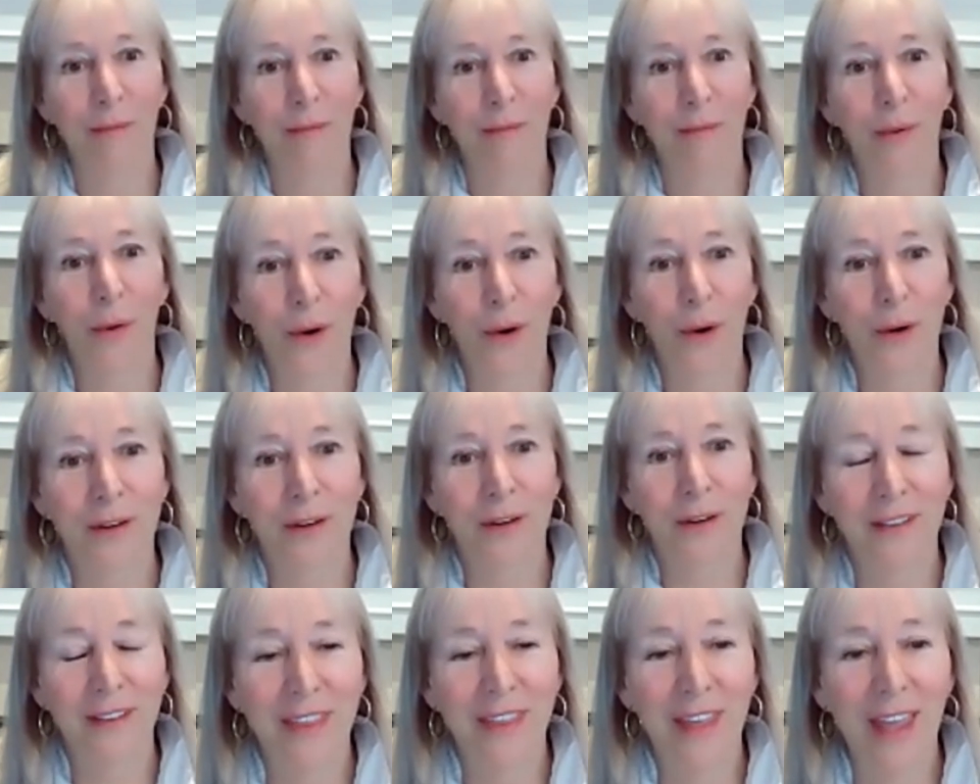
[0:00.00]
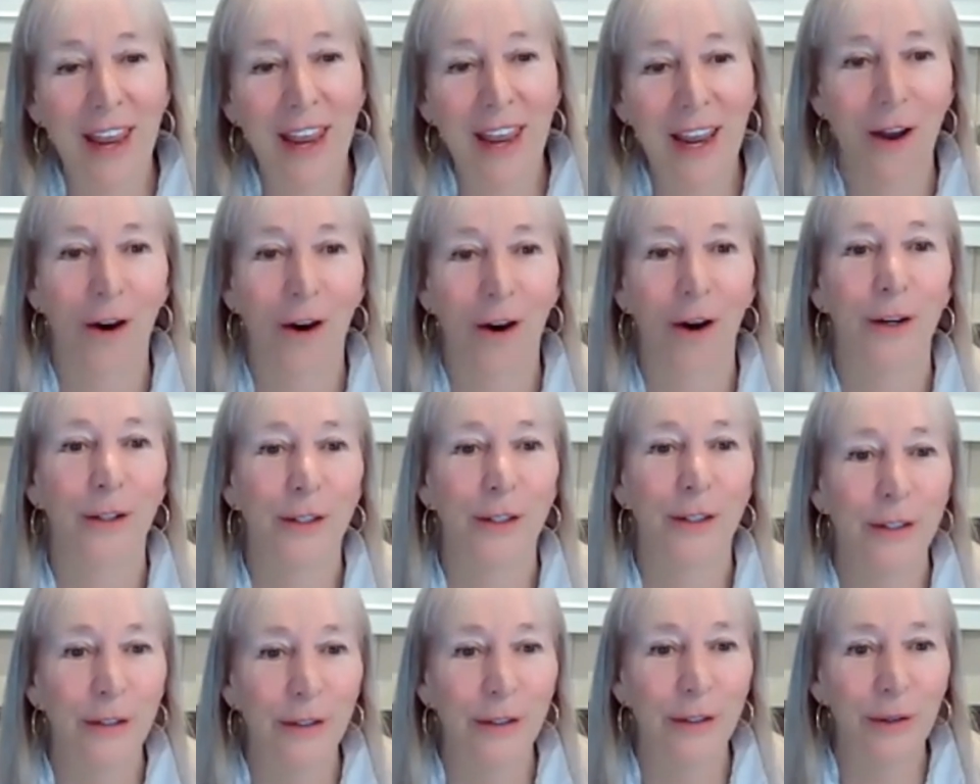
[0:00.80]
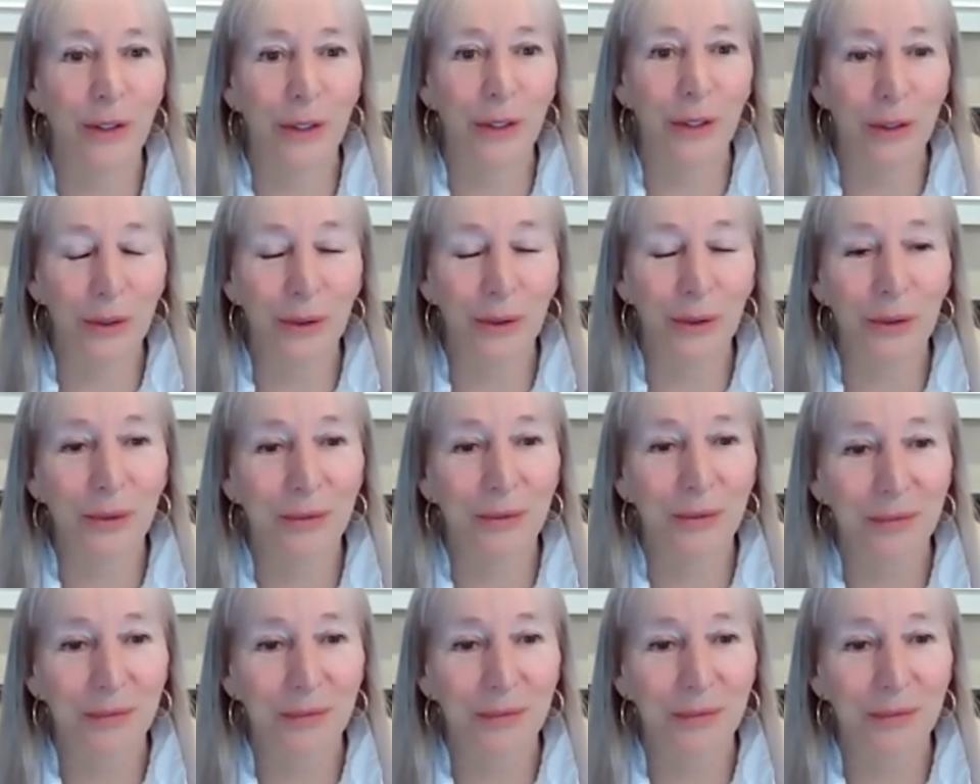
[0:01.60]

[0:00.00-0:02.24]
important they are to you.